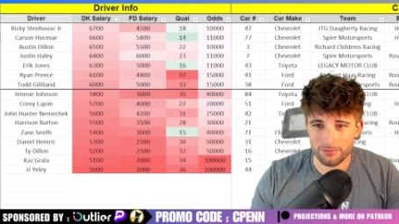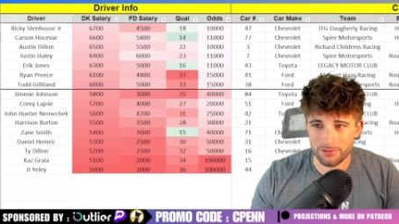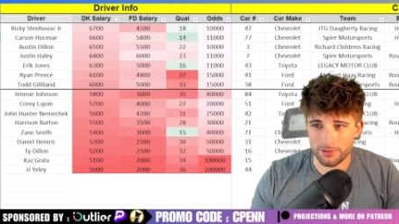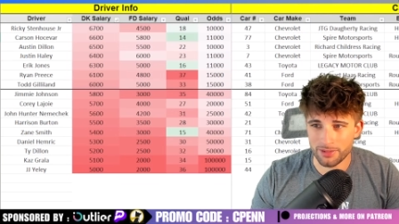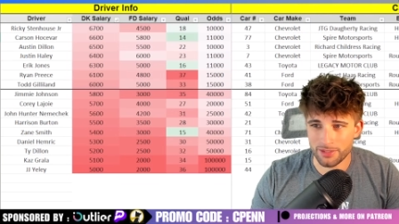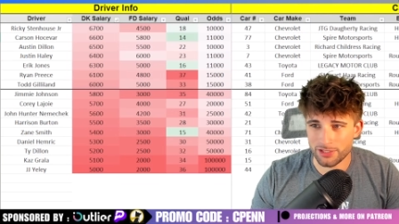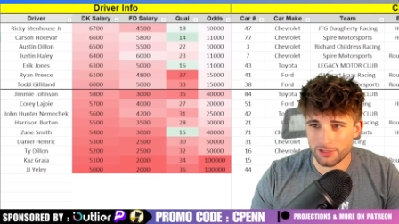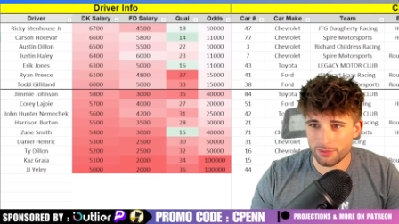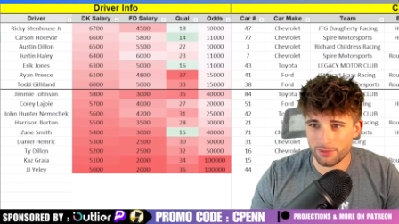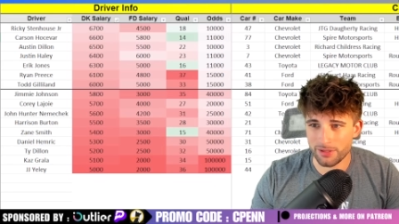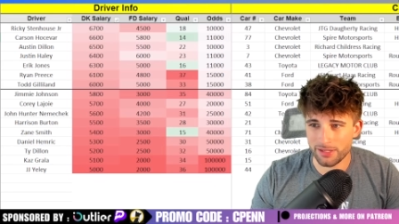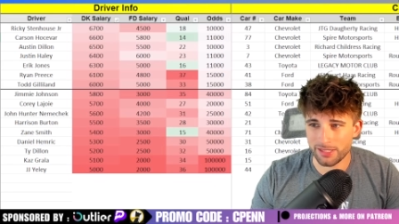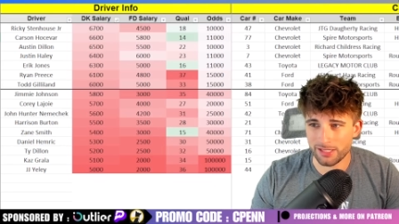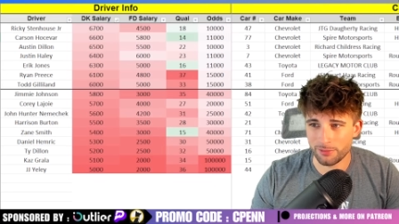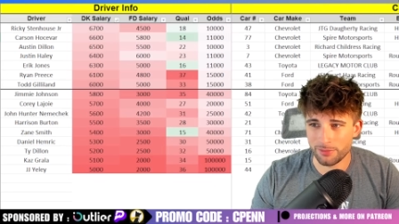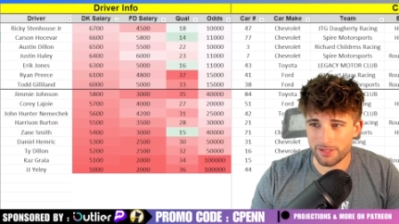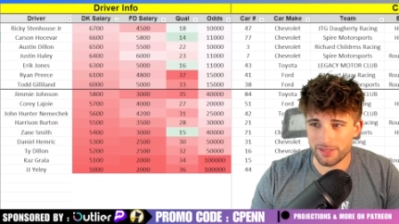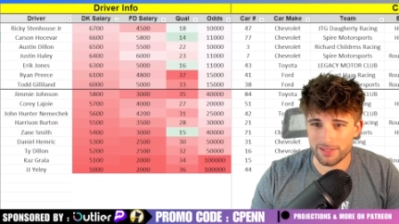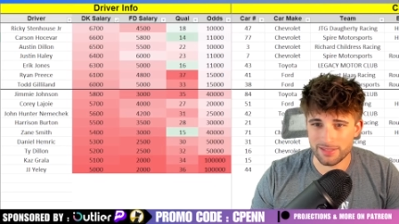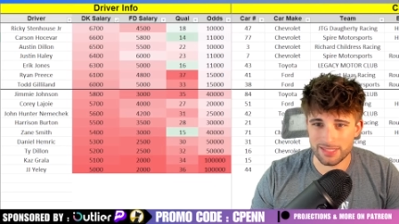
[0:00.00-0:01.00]
this week.
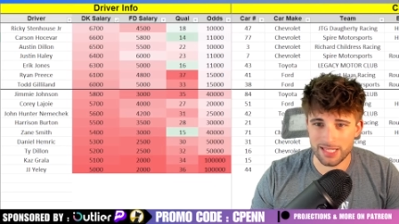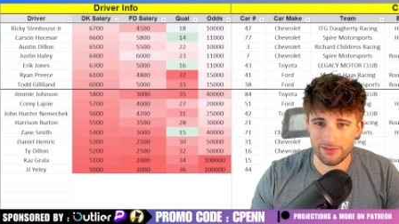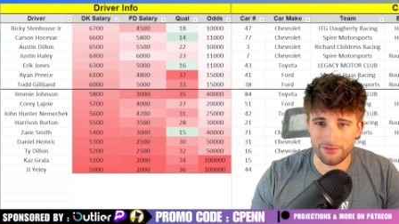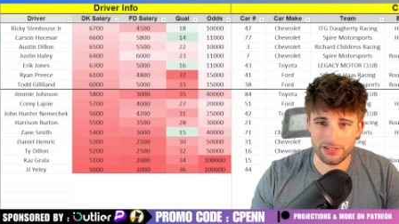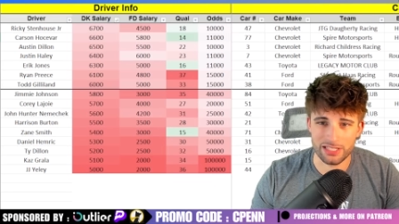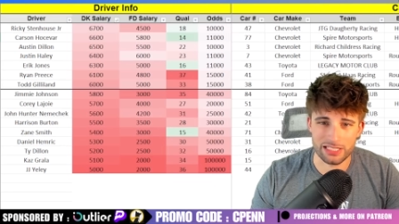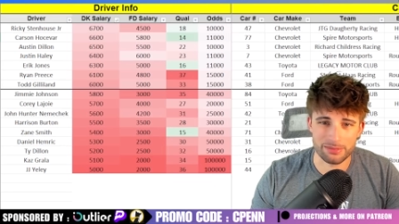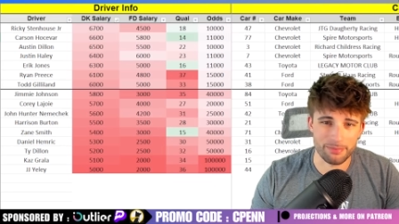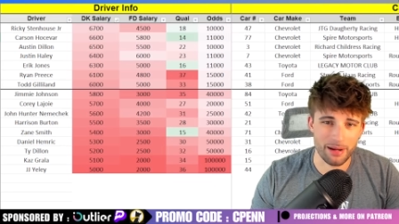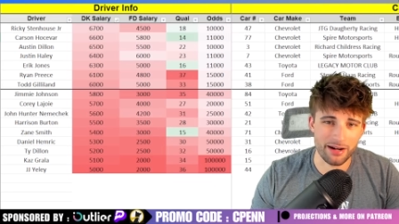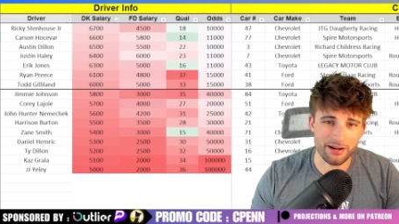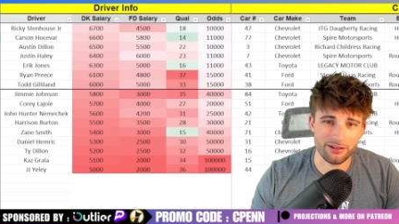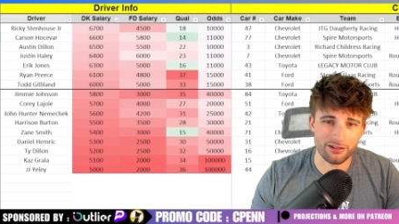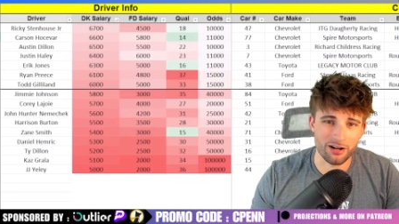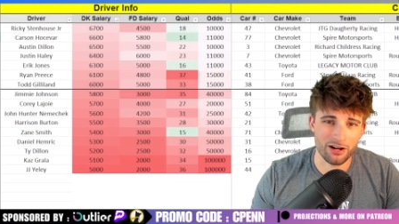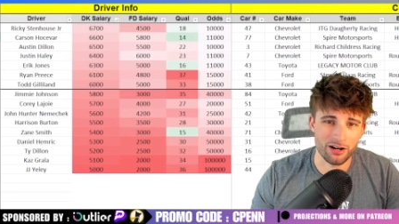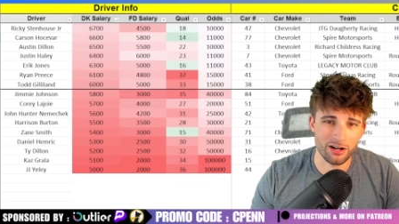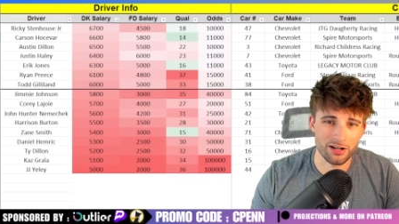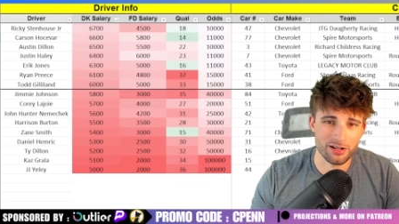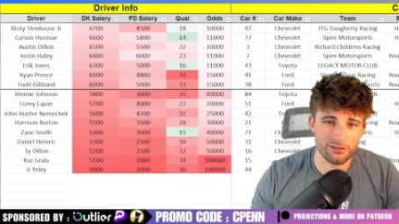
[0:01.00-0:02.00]
He'll be in the seven Spire
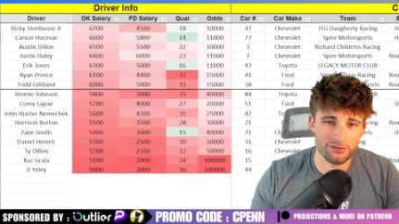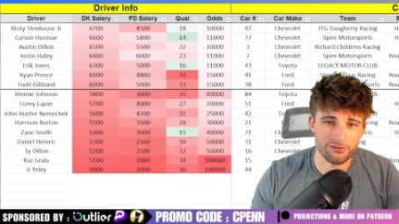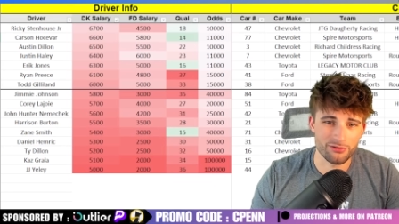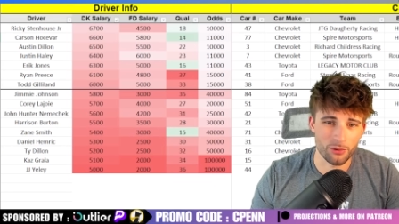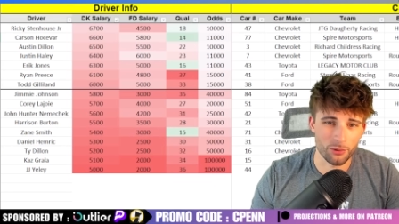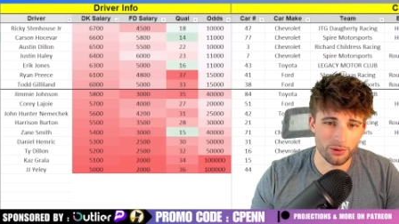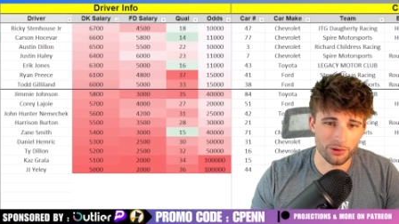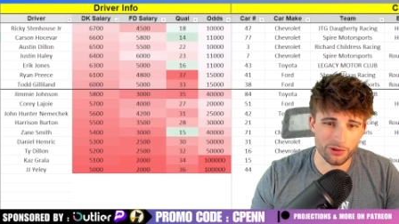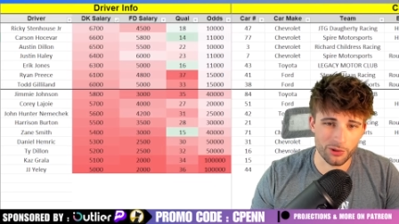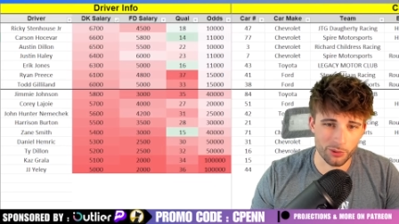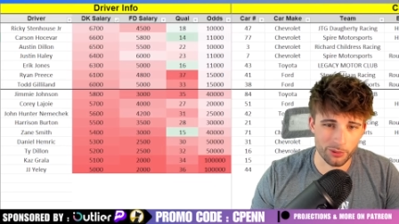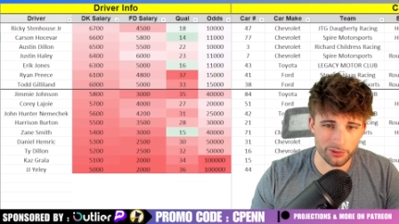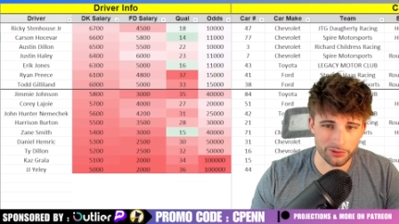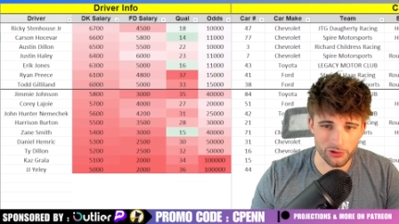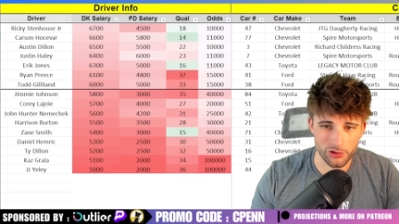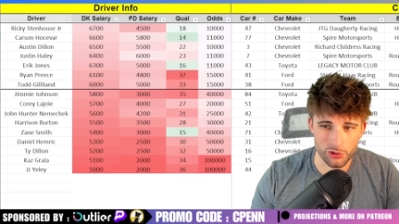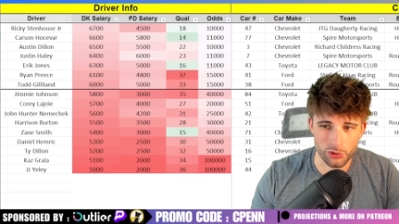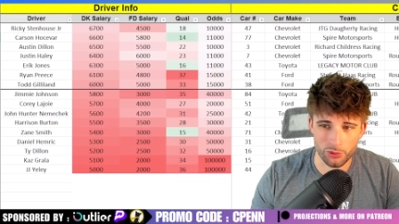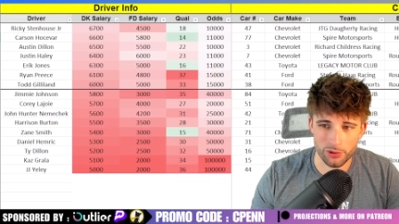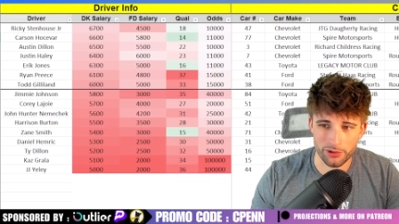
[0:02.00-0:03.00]
car for Corey
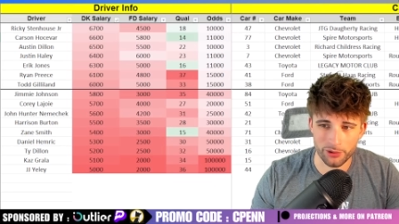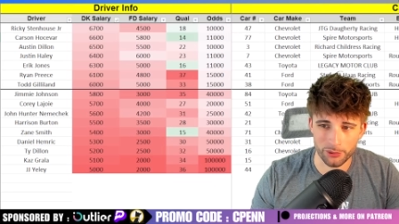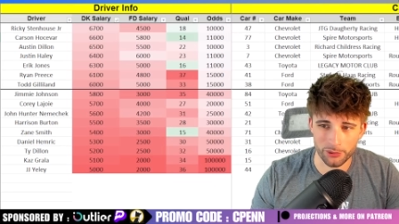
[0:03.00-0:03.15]
LaJoie.